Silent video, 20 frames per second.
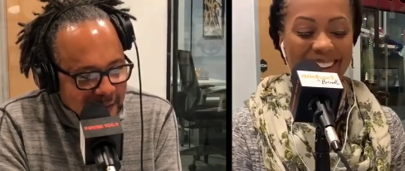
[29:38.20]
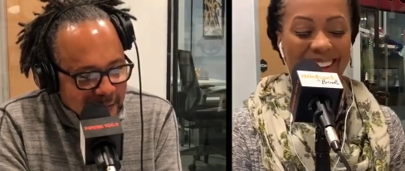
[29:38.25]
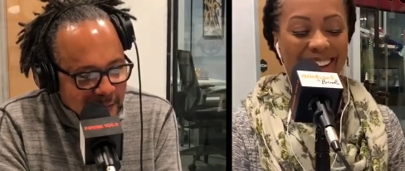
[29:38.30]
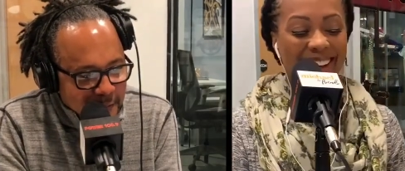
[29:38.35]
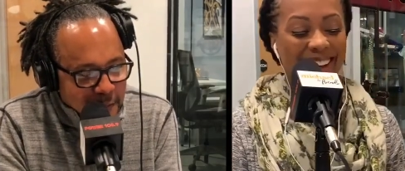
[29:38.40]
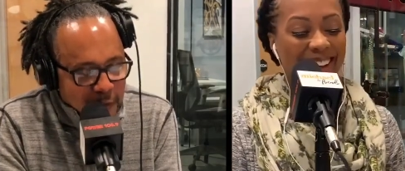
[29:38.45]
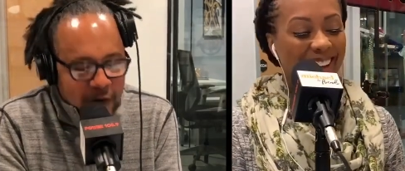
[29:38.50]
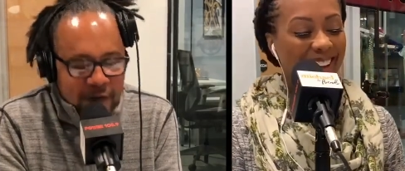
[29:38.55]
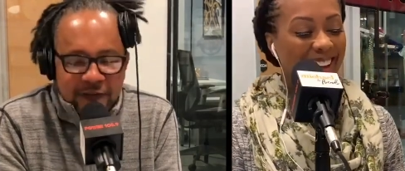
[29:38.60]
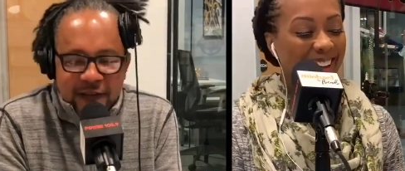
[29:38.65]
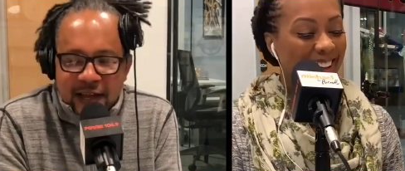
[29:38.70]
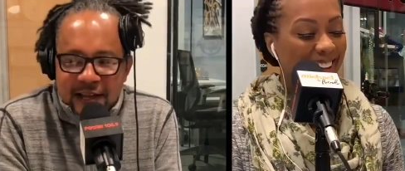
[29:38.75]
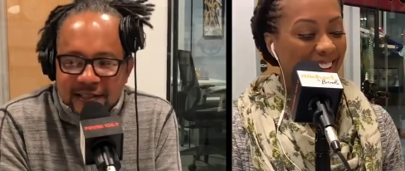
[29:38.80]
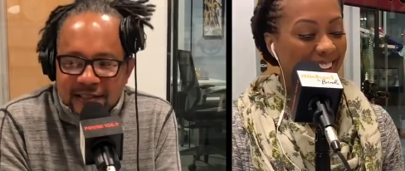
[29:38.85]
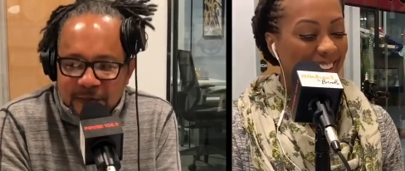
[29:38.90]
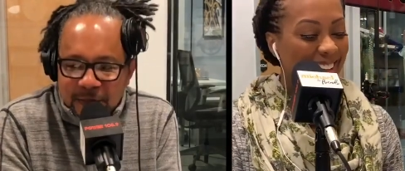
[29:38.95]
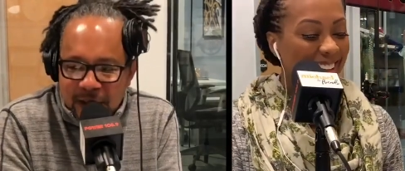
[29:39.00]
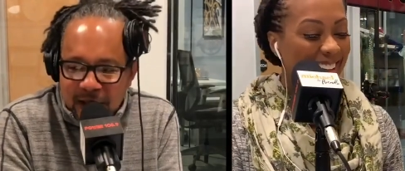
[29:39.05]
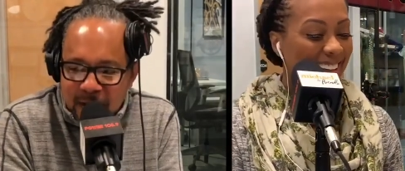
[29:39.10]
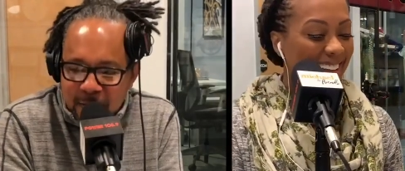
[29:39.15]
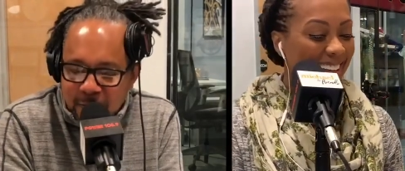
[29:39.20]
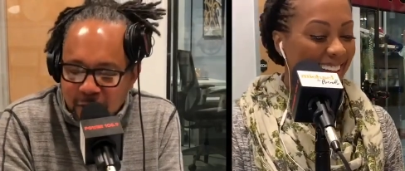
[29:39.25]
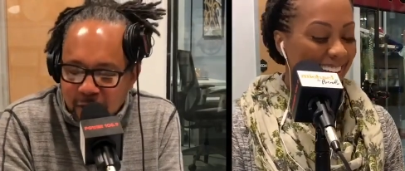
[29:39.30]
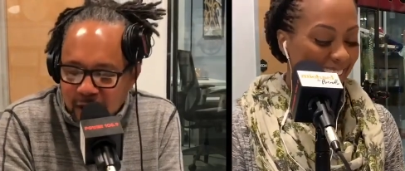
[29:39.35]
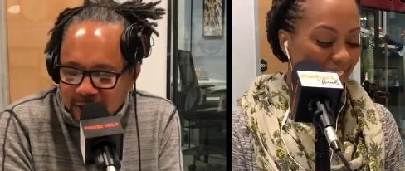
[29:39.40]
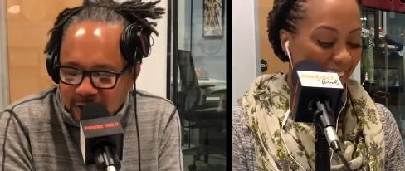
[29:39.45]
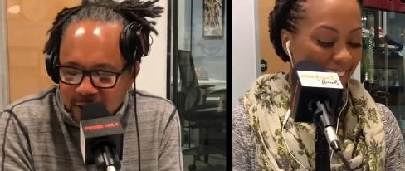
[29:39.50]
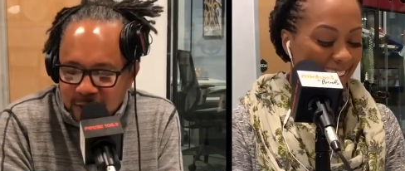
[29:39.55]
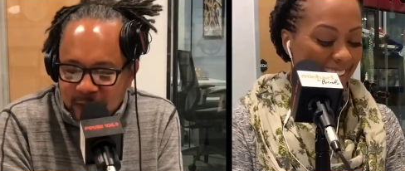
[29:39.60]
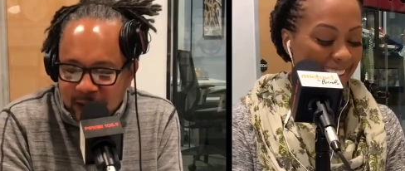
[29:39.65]
Speaker 1: Birthdays are being brought to
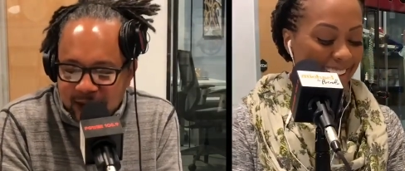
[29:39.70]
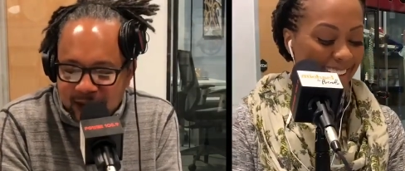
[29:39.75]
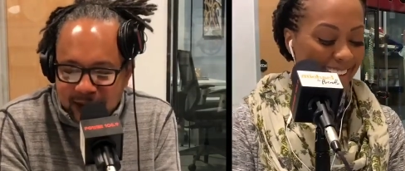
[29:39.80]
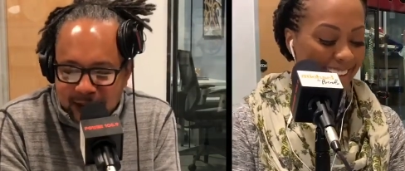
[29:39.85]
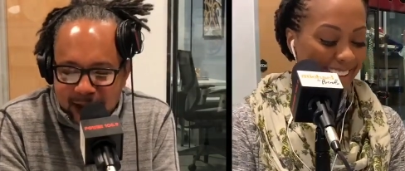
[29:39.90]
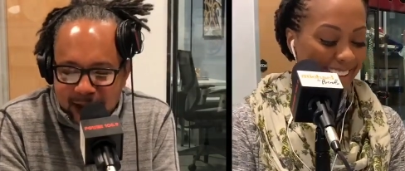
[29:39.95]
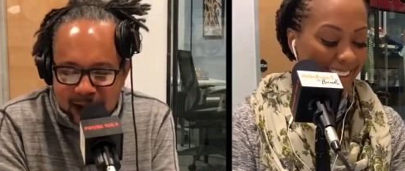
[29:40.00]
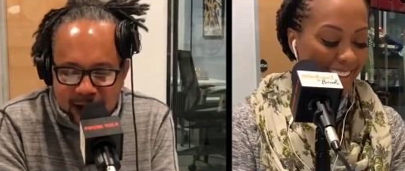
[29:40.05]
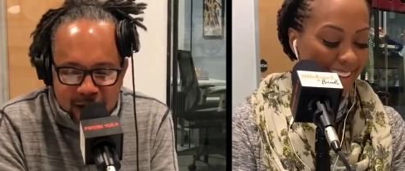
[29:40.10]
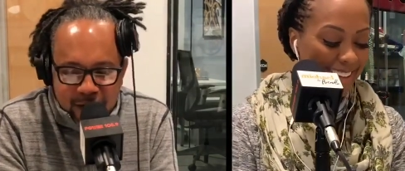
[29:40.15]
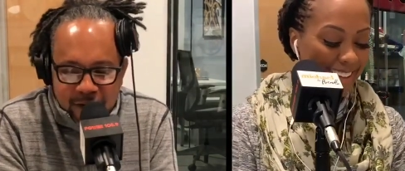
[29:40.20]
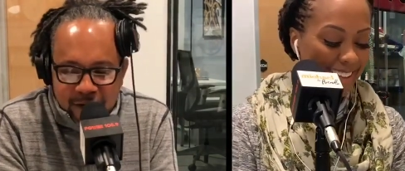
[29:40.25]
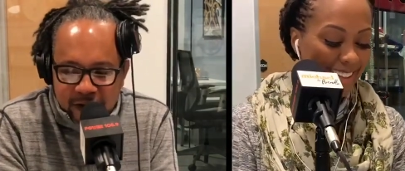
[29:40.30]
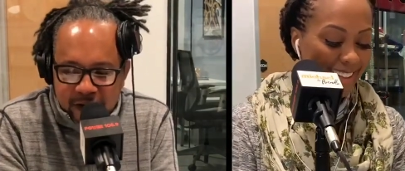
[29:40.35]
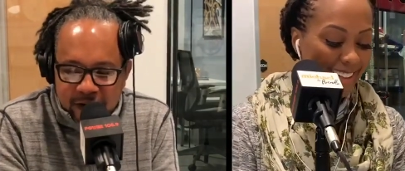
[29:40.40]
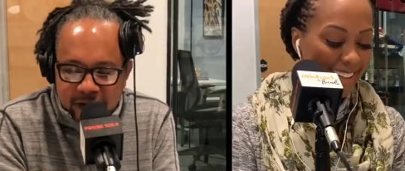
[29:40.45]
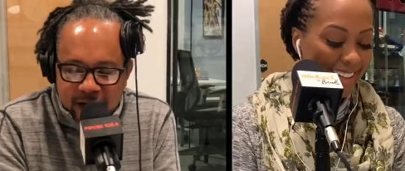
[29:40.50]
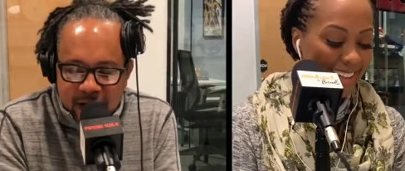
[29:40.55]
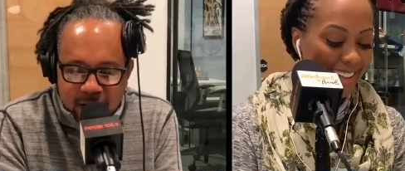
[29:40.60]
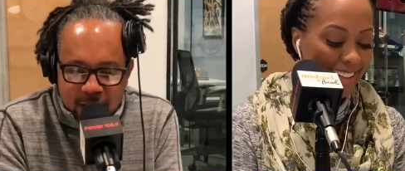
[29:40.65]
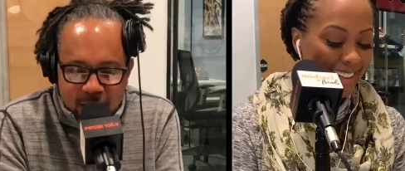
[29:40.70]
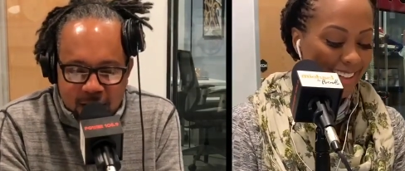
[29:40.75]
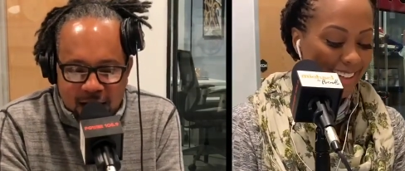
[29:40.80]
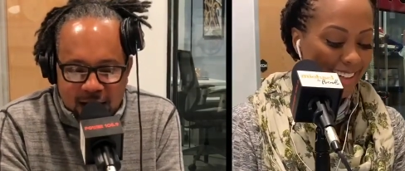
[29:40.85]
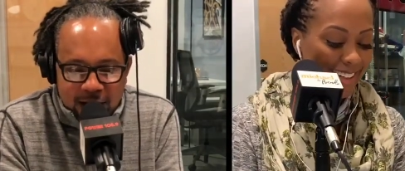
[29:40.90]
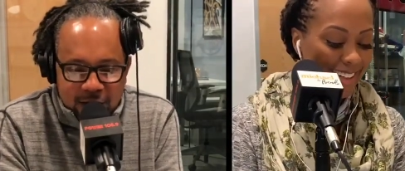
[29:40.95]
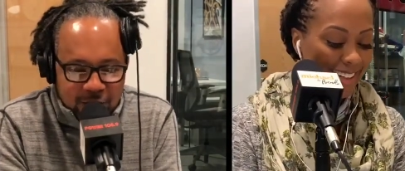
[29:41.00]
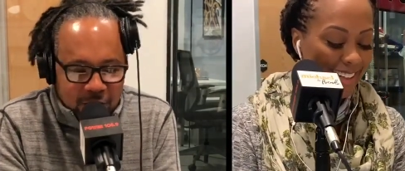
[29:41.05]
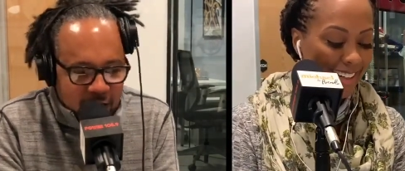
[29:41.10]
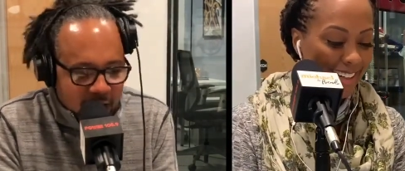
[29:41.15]
you by our very own
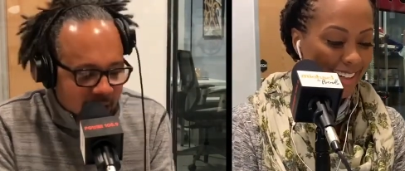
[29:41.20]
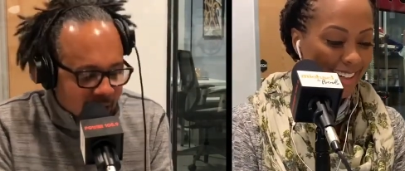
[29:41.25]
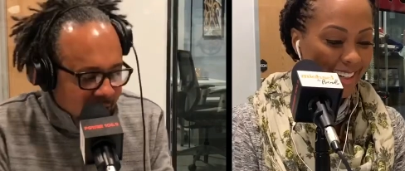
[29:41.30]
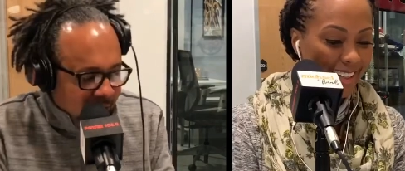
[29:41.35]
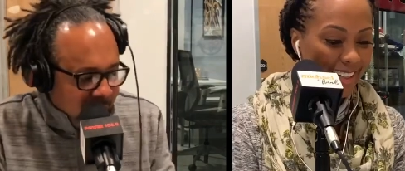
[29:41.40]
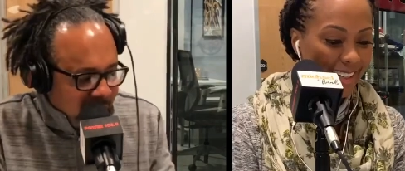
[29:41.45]
Oliver Adams,